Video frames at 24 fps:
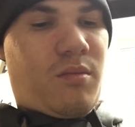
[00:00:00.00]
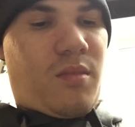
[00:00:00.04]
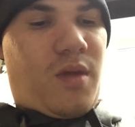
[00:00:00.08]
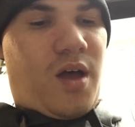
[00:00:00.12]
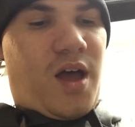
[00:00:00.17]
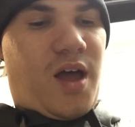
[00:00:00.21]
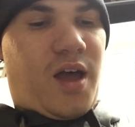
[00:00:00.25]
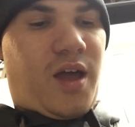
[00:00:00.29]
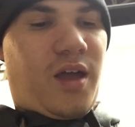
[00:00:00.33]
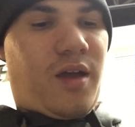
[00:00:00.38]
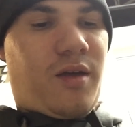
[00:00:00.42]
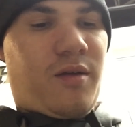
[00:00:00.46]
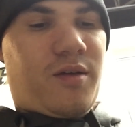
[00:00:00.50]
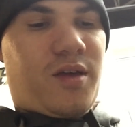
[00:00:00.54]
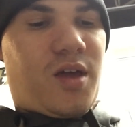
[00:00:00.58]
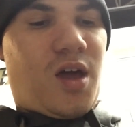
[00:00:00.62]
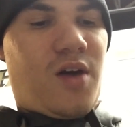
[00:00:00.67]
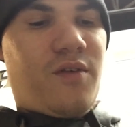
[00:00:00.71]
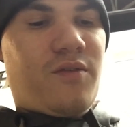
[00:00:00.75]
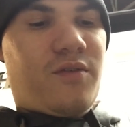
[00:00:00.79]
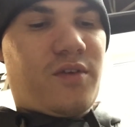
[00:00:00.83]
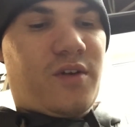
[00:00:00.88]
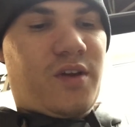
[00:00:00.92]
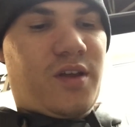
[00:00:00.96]
I
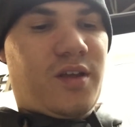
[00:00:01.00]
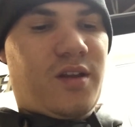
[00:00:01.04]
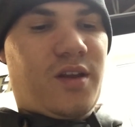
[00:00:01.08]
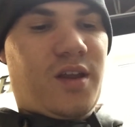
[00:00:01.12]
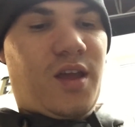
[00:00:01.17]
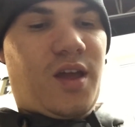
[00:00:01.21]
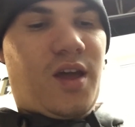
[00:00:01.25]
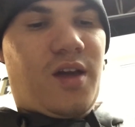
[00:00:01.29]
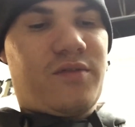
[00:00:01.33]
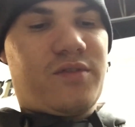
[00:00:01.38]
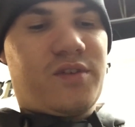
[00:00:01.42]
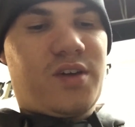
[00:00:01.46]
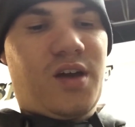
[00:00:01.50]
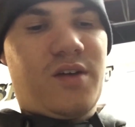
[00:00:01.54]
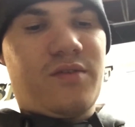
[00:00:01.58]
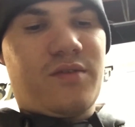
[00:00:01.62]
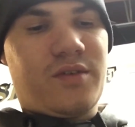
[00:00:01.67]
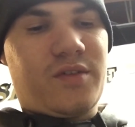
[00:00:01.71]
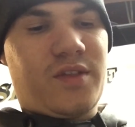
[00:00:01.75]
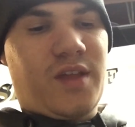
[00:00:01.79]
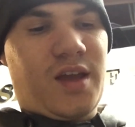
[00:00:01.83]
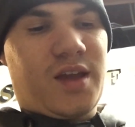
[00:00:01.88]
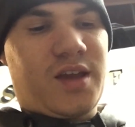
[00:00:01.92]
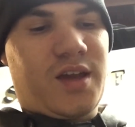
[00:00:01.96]
covered it. I've
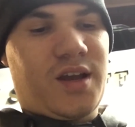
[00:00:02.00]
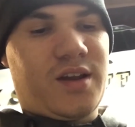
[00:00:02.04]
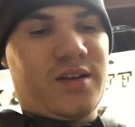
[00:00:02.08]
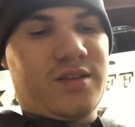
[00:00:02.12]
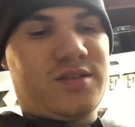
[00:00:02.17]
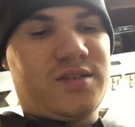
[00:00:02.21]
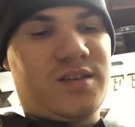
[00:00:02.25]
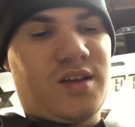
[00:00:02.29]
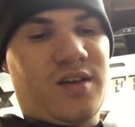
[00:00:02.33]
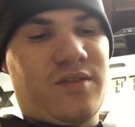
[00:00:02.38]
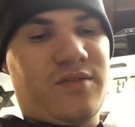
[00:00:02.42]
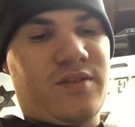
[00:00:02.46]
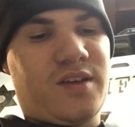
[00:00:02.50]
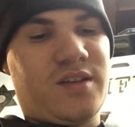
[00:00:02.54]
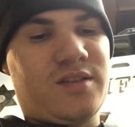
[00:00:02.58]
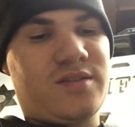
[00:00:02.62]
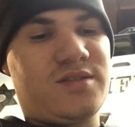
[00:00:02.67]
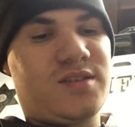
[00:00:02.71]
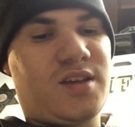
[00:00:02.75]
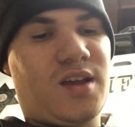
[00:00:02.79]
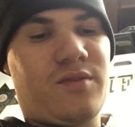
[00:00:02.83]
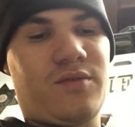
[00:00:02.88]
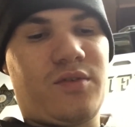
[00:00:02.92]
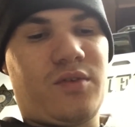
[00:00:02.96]
covered that kind of stuff in
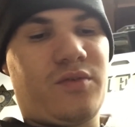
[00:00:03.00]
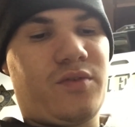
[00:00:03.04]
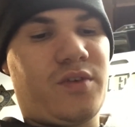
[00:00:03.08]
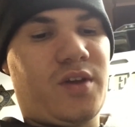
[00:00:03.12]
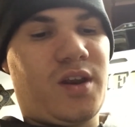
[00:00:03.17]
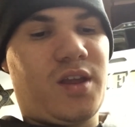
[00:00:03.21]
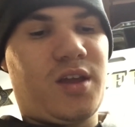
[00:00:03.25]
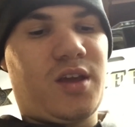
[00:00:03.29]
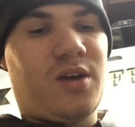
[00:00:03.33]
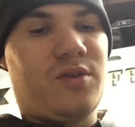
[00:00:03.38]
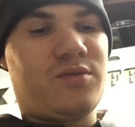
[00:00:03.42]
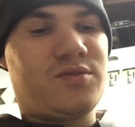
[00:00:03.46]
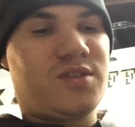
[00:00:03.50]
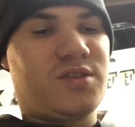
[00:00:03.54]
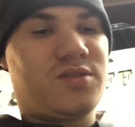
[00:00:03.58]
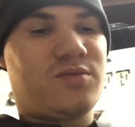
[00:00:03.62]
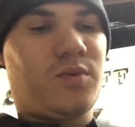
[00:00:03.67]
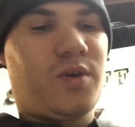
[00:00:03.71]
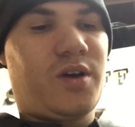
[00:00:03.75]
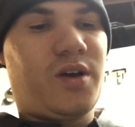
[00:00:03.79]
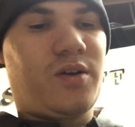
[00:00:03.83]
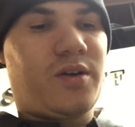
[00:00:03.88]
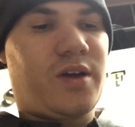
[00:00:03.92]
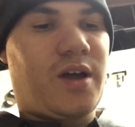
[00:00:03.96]
several videos as
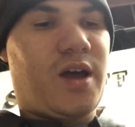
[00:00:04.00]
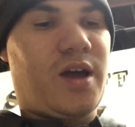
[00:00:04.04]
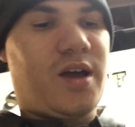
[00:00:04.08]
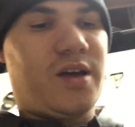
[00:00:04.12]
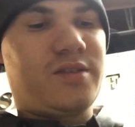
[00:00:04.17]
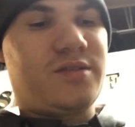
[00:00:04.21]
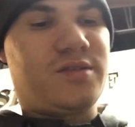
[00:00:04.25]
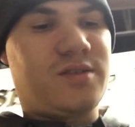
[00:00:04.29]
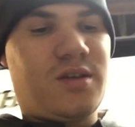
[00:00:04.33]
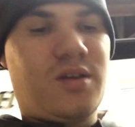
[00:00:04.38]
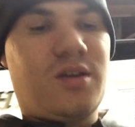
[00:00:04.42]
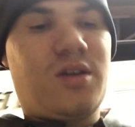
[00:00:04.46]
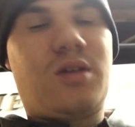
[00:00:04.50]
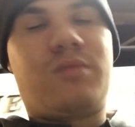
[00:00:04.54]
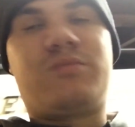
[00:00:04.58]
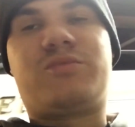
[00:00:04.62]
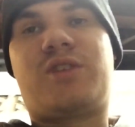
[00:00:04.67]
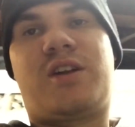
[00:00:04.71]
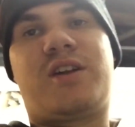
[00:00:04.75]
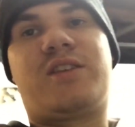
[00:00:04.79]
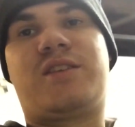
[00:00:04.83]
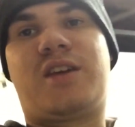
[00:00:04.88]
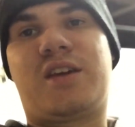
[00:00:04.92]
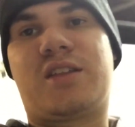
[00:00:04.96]
well, guys. I'm
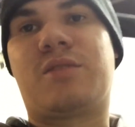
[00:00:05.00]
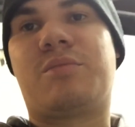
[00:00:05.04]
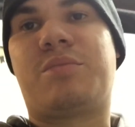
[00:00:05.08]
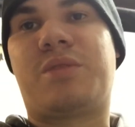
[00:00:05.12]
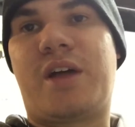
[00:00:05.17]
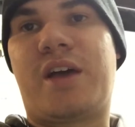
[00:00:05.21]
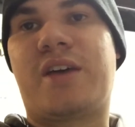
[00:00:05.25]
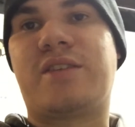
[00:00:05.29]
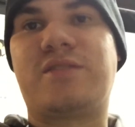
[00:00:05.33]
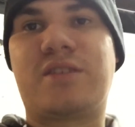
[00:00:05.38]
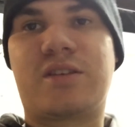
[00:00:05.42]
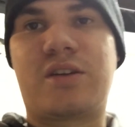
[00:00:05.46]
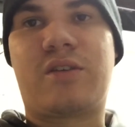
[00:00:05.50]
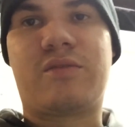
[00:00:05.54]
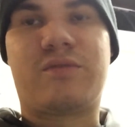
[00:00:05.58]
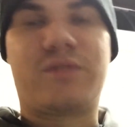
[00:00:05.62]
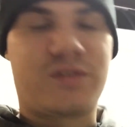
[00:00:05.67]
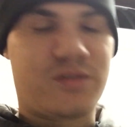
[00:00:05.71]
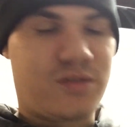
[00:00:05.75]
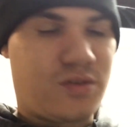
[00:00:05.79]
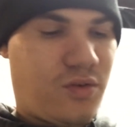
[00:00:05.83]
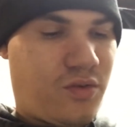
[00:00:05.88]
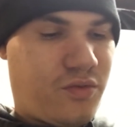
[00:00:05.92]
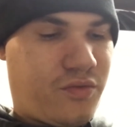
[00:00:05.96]
trying to take the plastic off
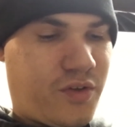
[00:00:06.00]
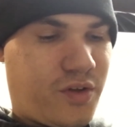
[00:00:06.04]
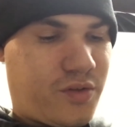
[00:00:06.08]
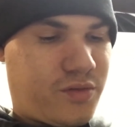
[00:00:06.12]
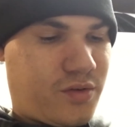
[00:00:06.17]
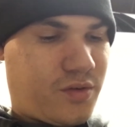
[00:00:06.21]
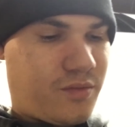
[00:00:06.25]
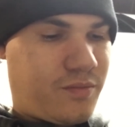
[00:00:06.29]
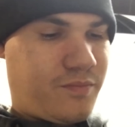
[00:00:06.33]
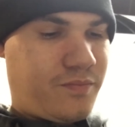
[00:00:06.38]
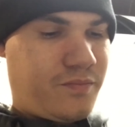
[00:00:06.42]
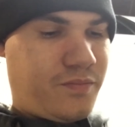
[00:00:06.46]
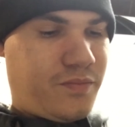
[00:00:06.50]
this oil filter.